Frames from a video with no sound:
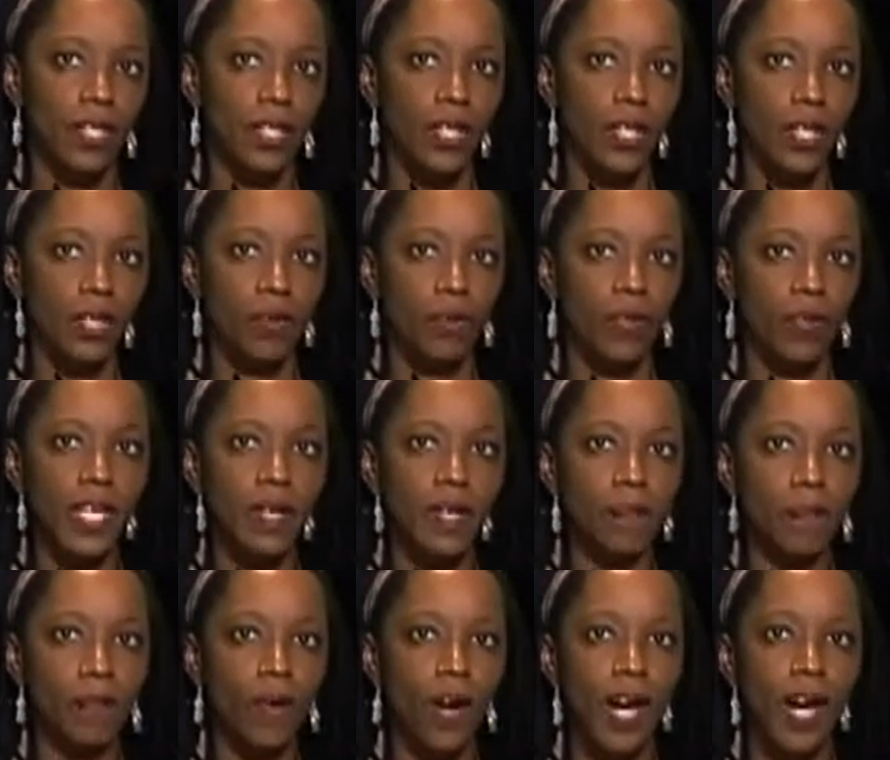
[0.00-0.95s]

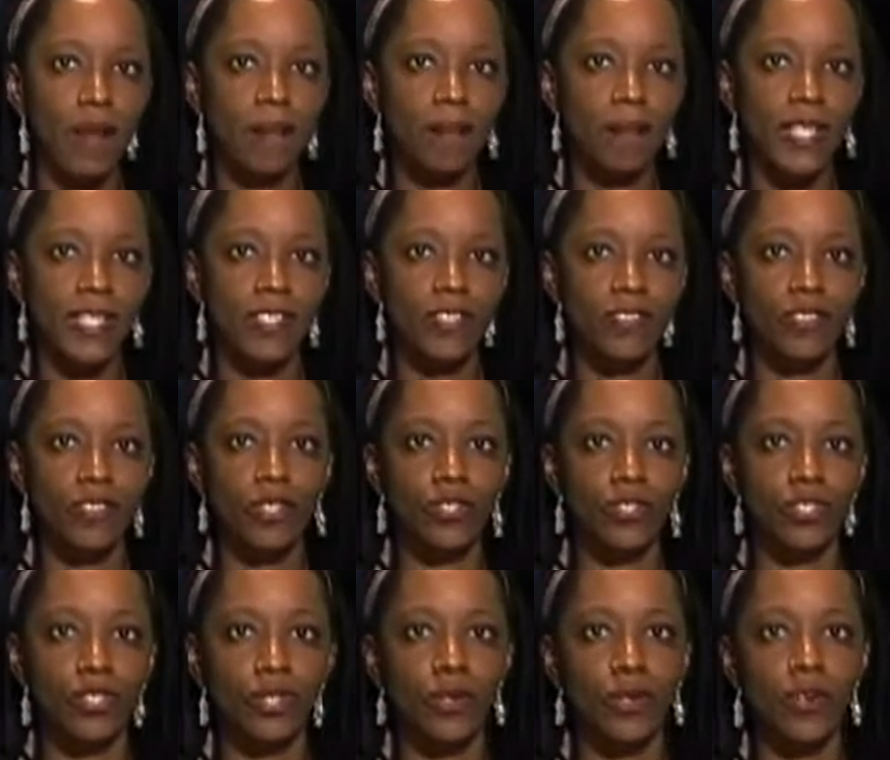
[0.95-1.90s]
Greek Prime Minister
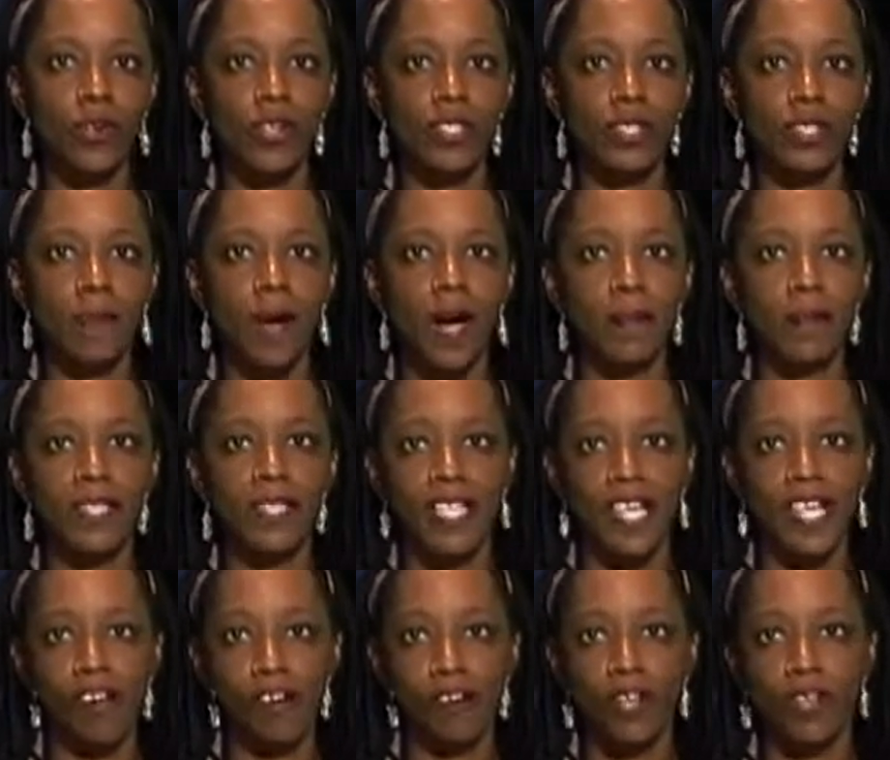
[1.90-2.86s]
George
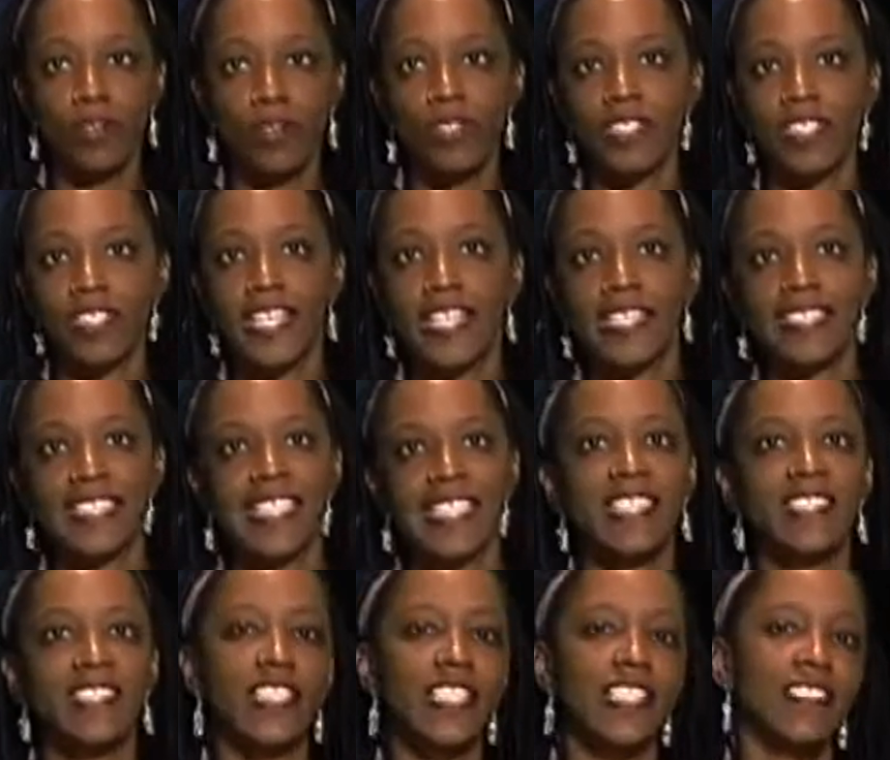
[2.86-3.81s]
Papadopoulos says
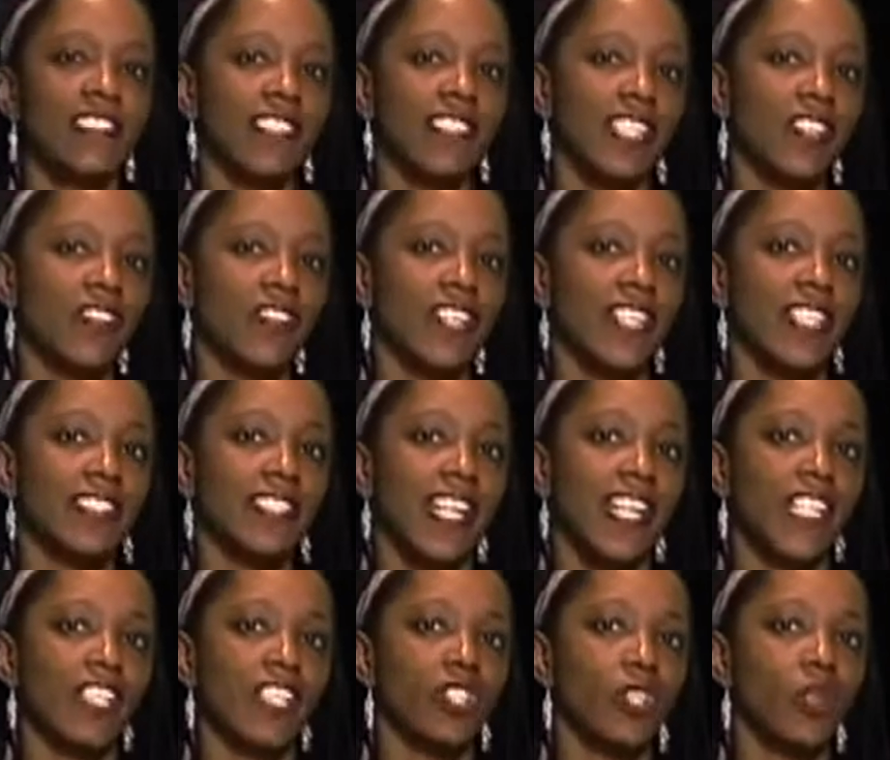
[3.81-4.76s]
he is considering
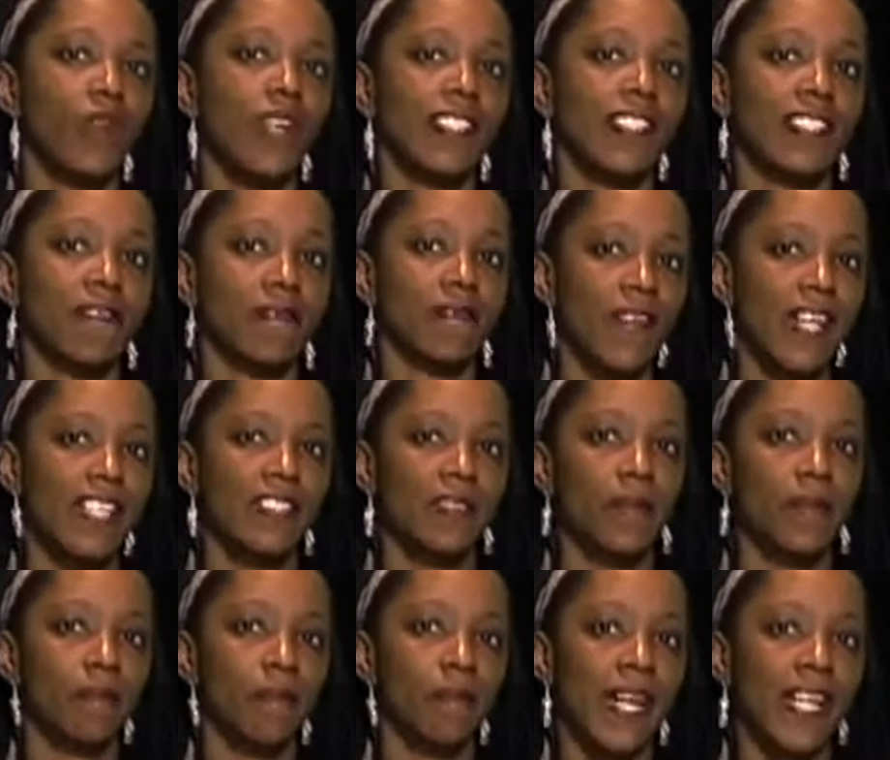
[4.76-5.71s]
taking U.S.
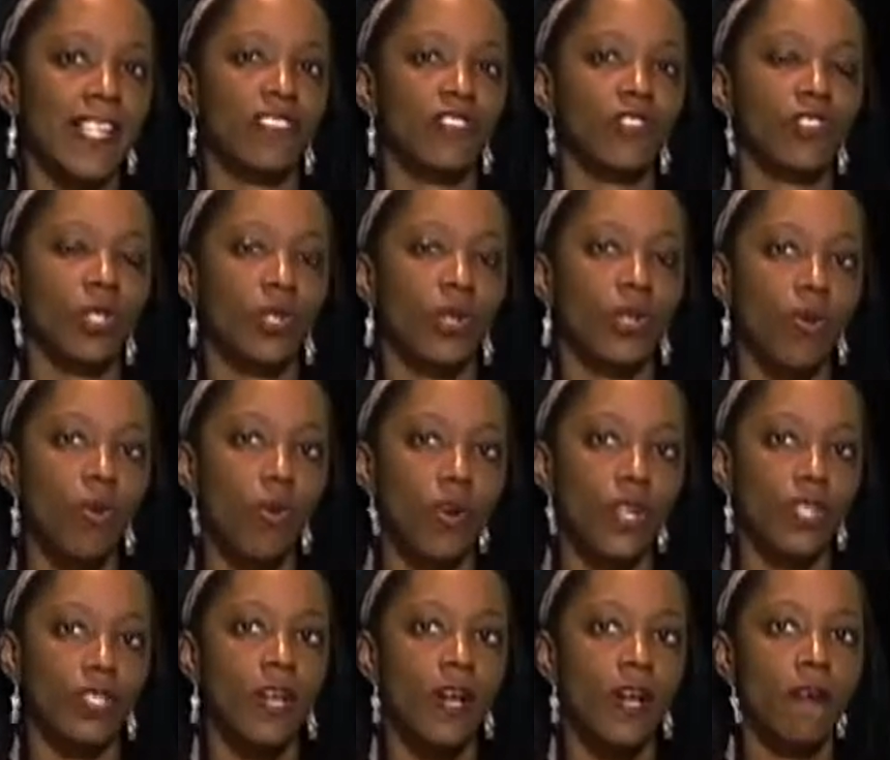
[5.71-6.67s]
investment banks to
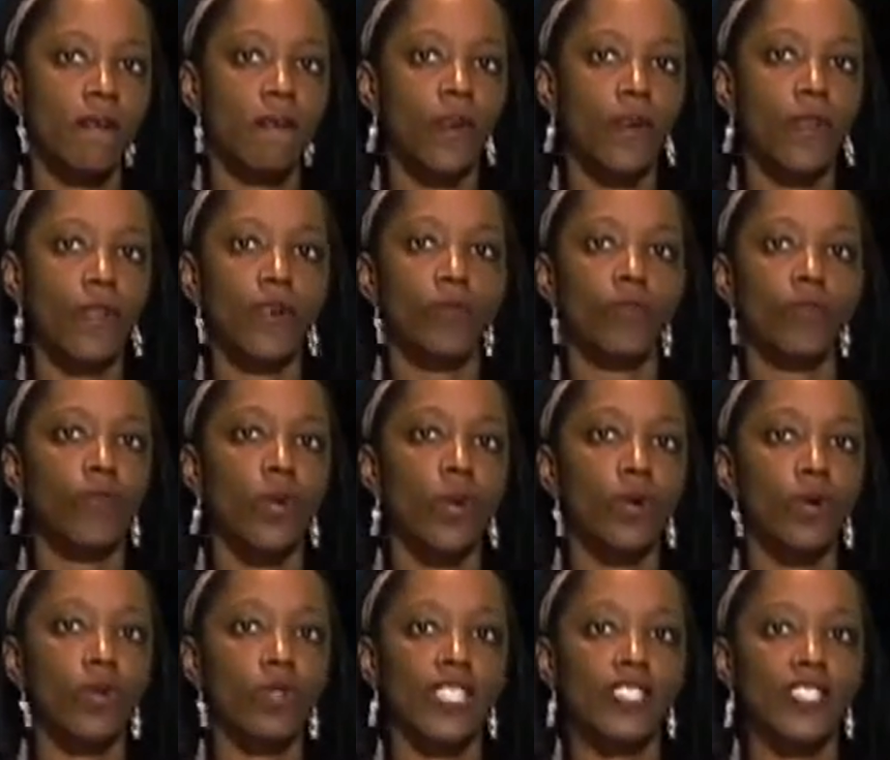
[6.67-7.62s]
court for their
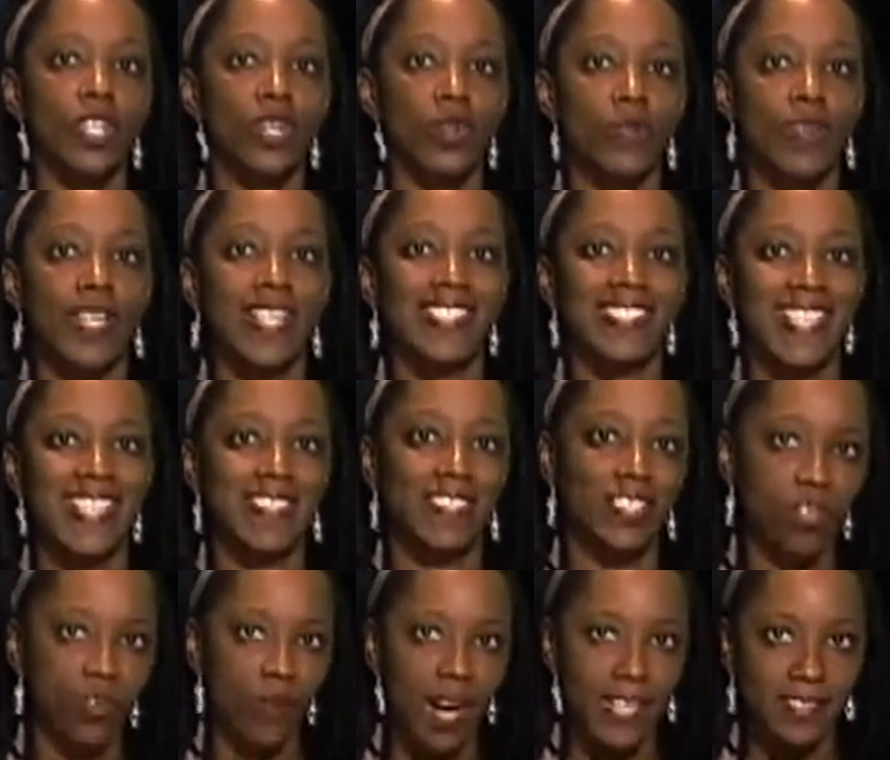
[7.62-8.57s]
role in the Greek debt
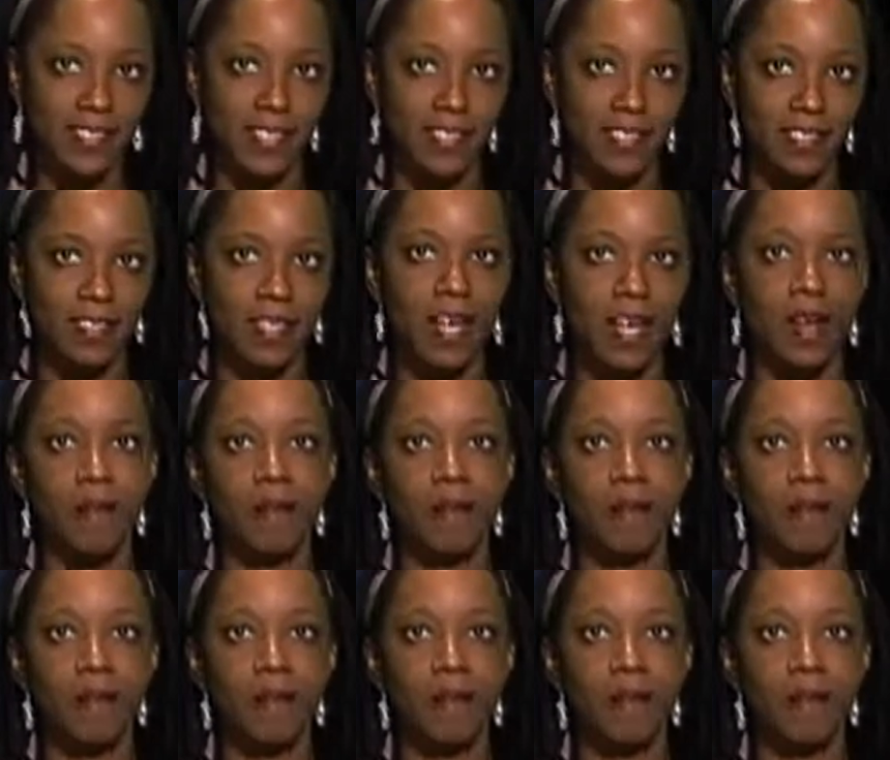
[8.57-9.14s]
crisis.